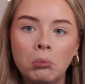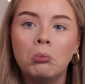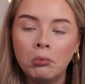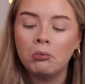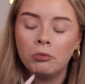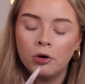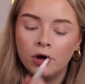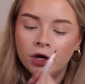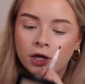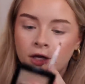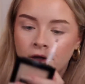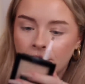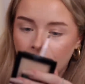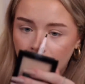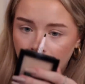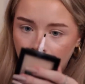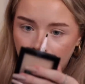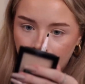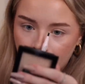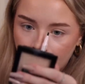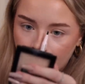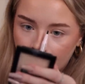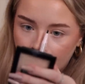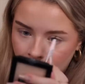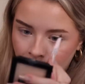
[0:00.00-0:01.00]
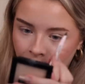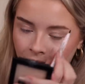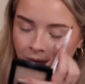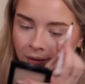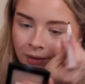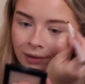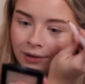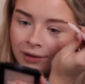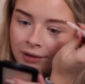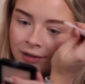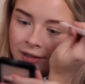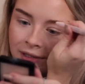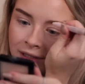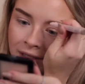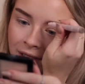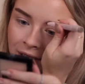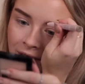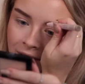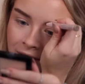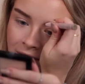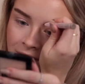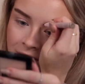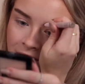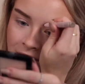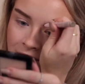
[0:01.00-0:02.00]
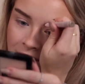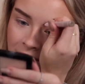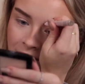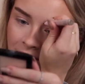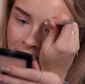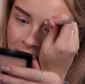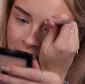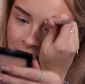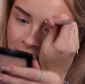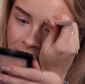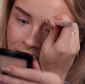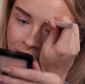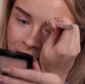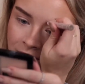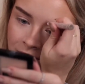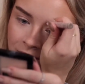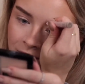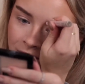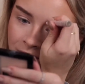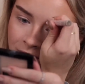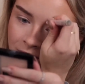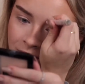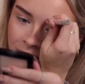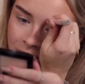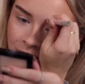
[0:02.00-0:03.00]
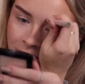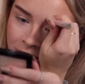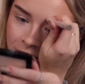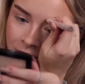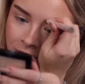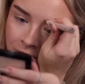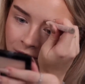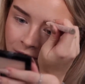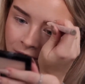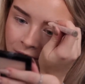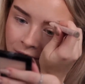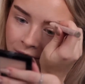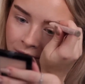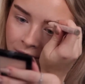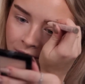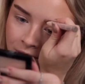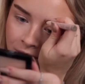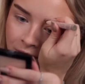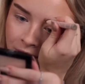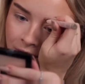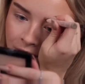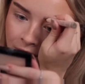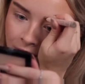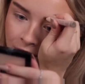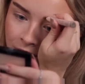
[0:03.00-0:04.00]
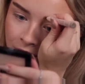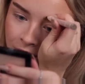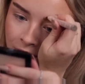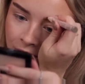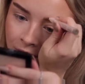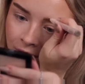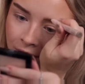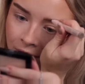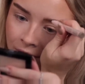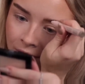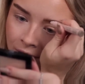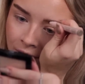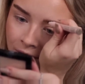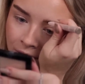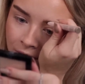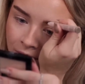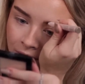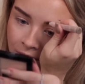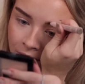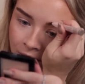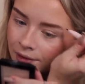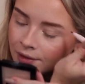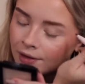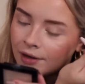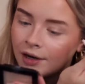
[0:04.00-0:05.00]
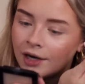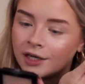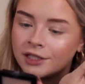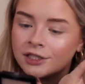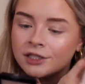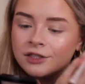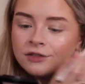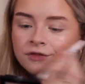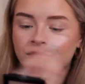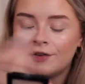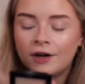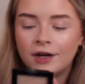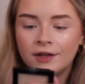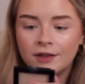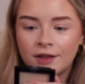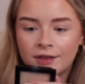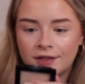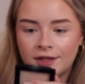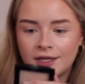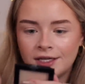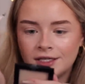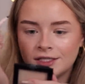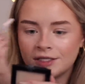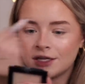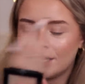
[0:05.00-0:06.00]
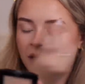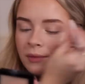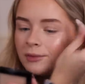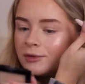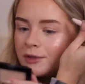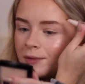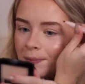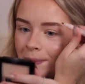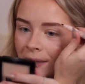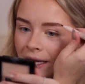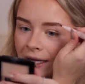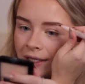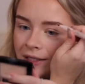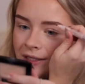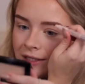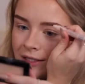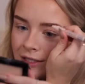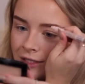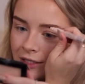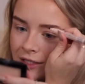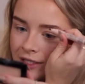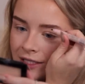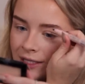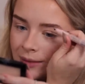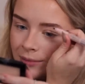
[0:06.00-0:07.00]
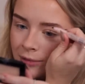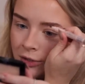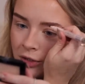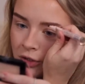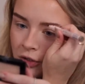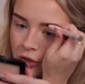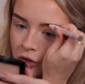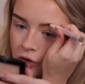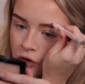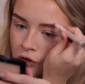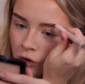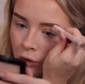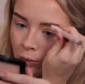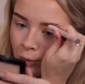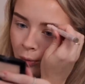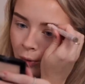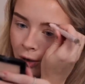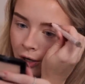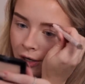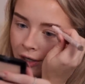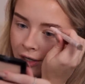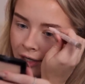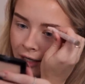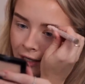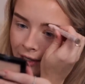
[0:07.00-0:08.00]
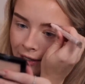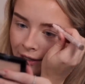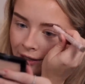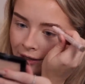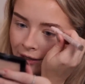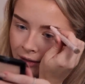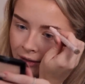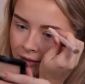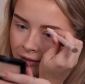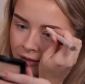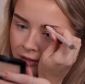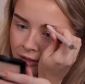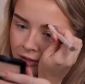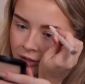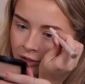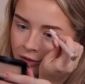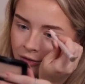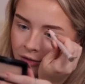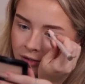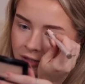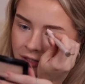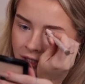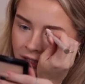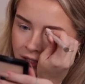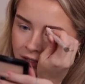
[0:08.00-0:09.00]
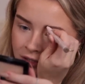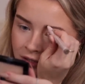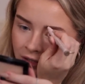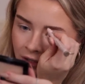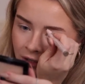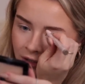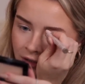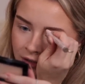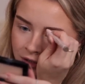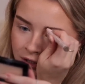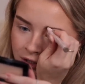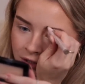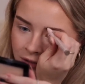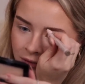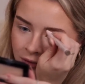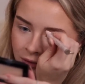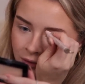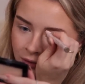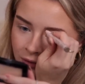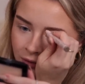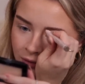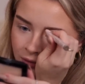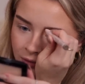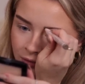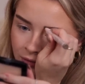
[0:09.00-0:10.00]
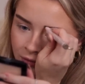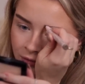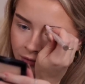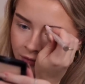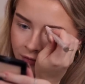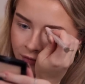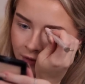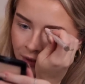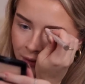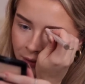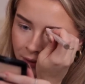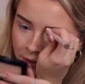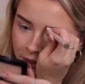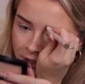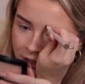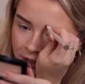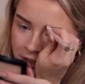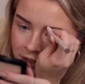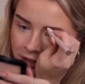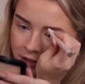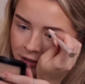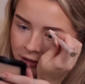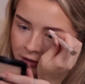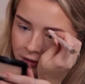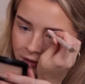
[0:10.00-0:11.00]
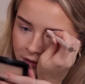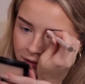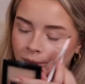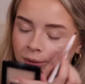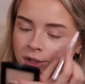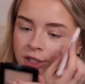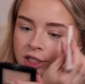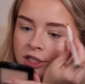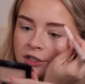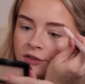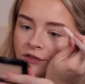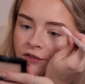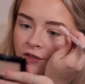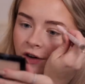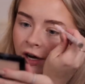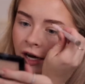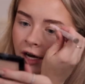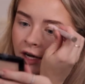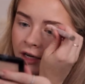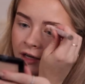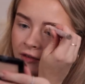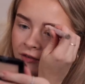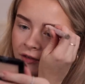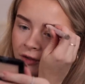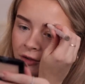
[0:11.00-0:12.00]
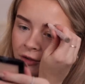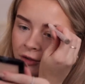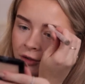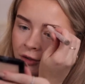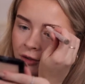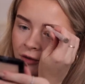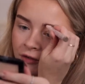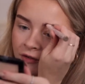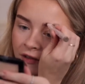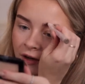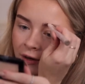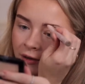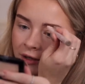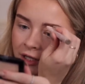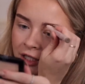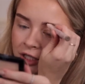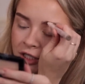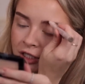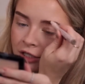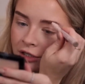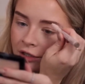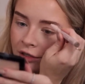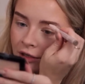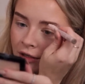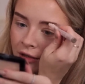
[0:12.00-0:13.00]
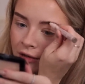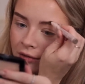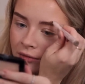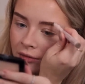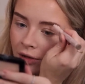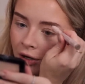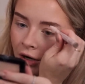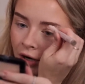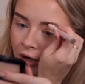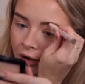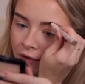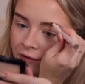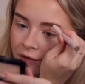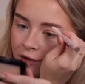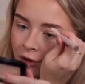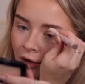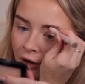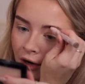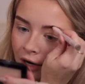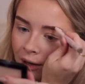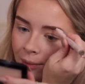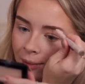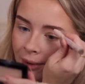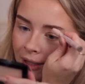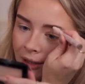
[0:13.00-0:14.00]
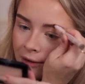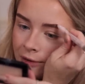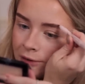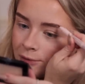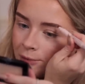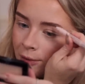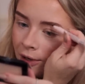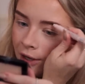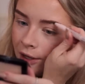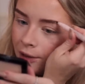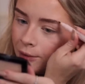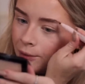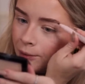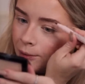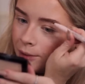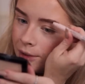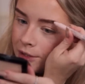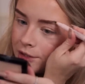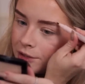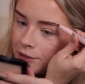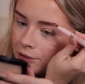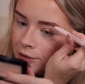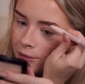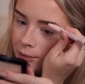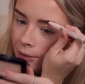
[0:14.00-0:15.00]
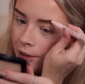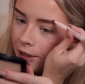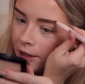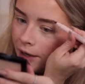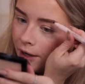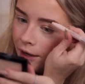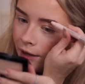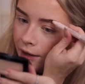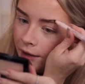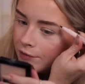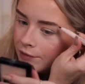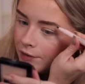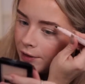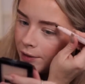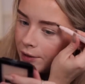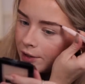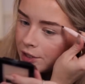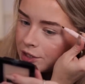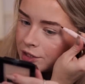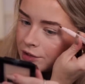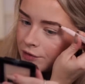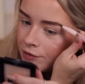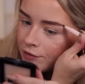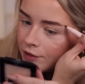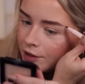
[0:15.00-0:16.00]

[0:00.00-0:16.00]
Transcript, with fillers: Pretty good. I'll look then see as soon as you try and do it on the other side. I just find that these types of pens seem to stop working as soon as they touch your foundation, which is fine if you do your foundation after your eyebrows, but I always do my foundation